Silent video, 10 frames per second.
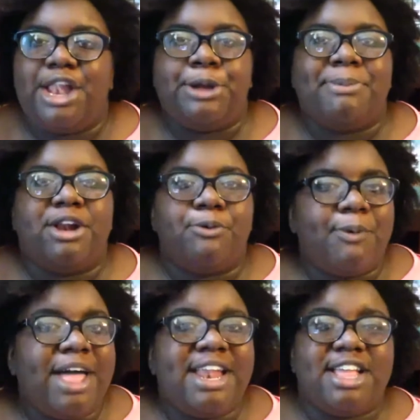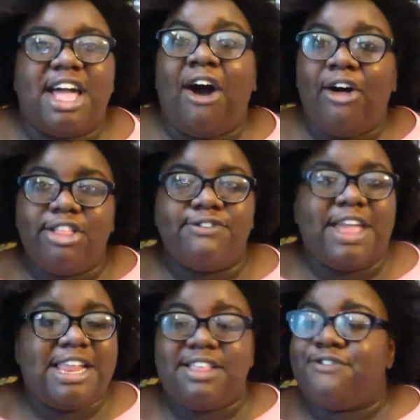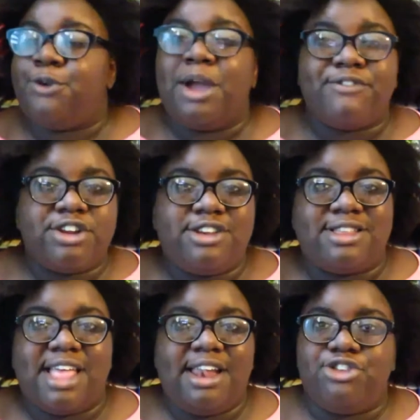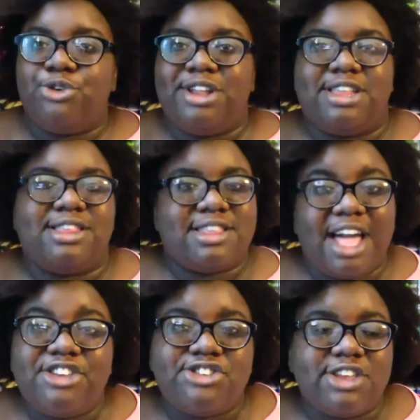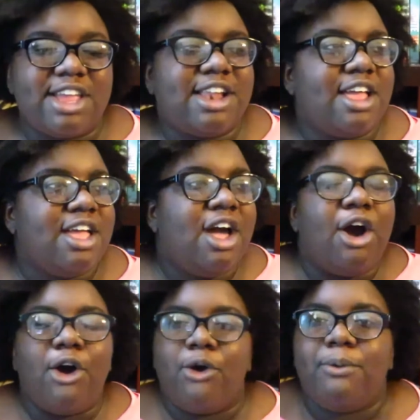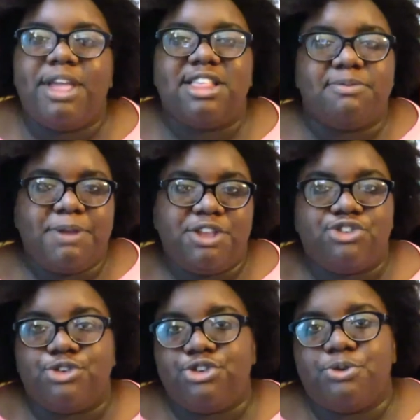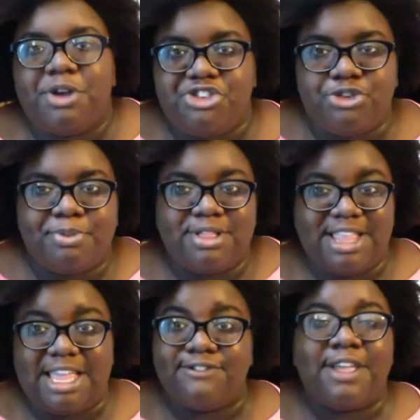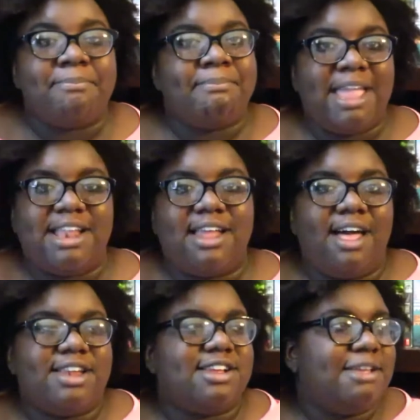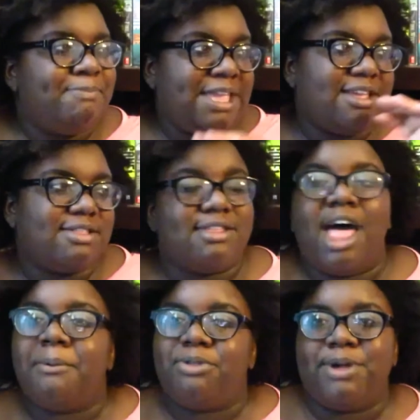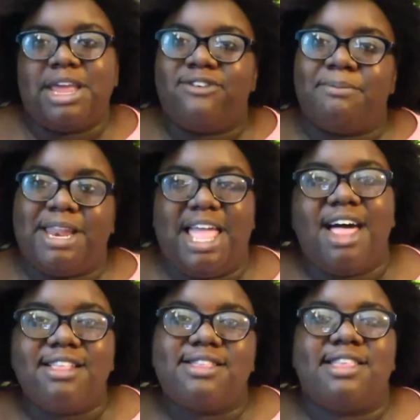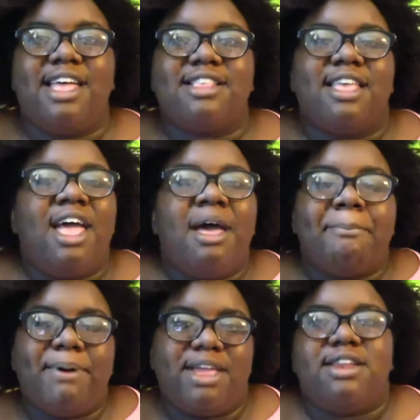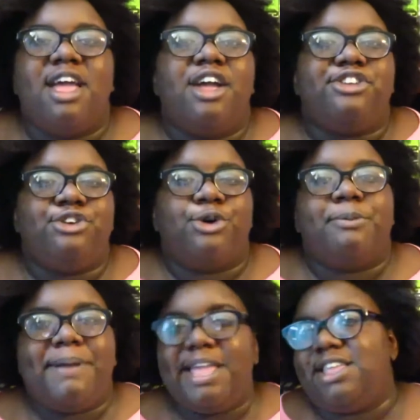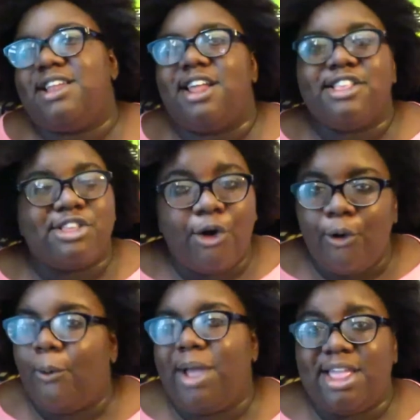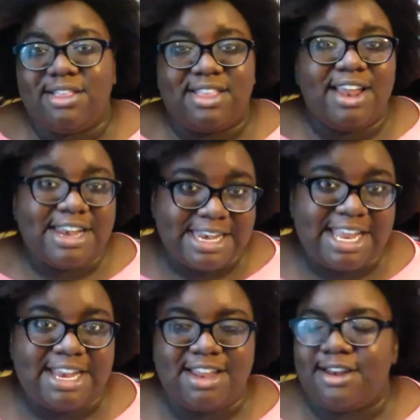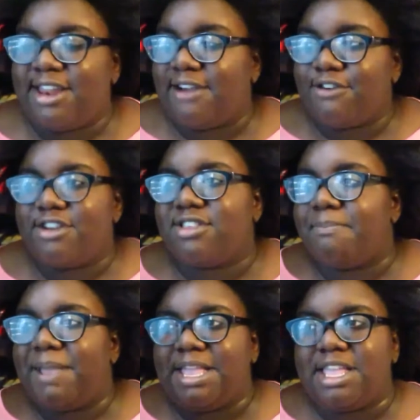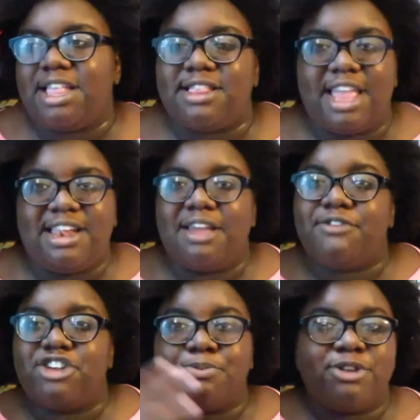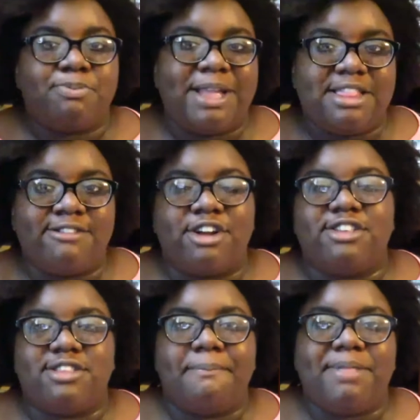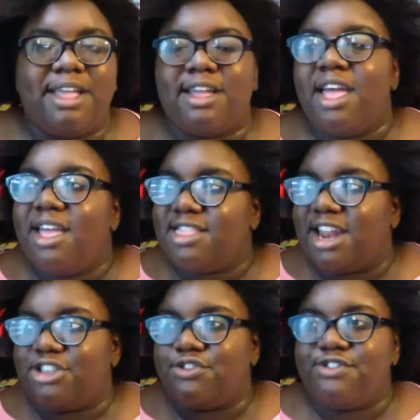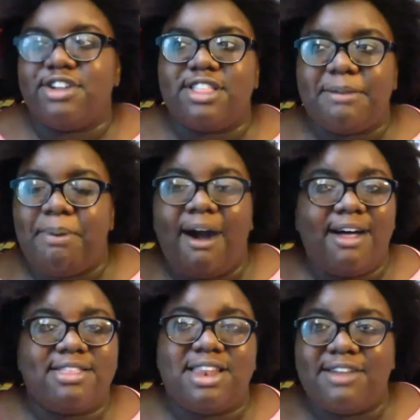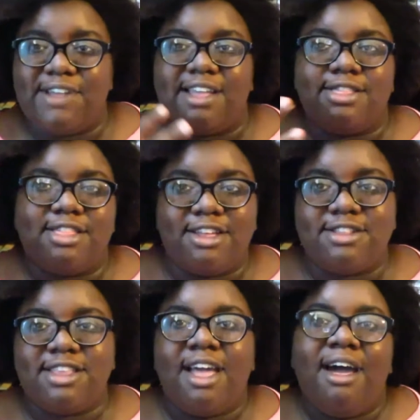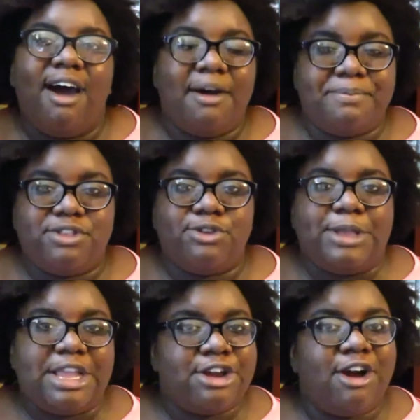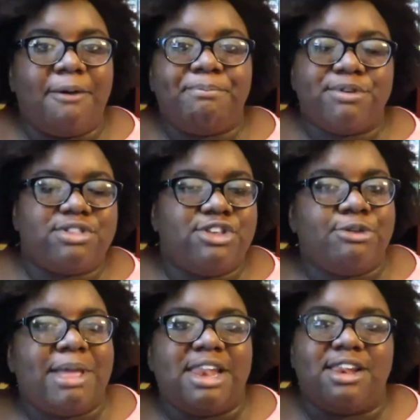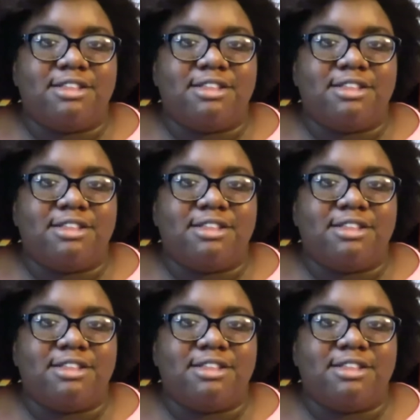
And no matter what, if you ever decide to join a discussion, always be true to what you believe. It may not be in line with what everybody else says, but your opinion is always needed. Diverse opinions and diverse perspectives are something that is really positive and looked up to here on BookTube, and